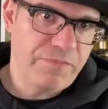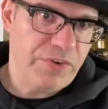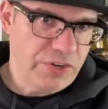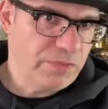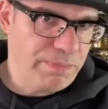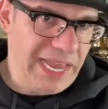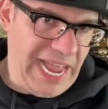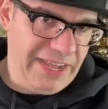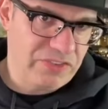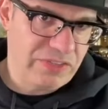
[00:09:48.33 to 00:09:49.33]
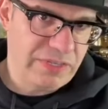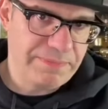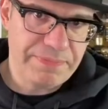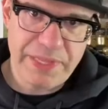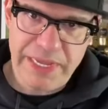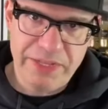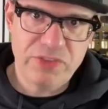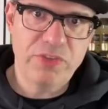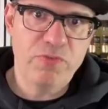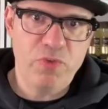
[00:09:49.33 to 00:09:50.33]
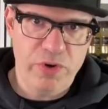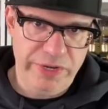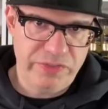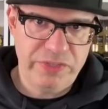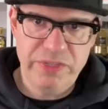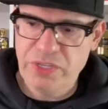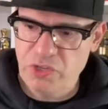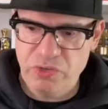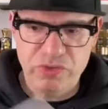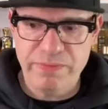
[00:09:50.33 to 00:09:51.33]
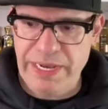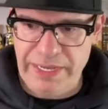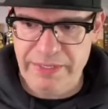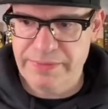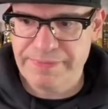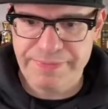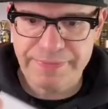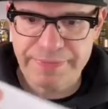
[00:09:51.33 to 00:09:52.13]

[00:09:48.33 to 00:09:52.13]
at the first blast, it's the forest. You smell it.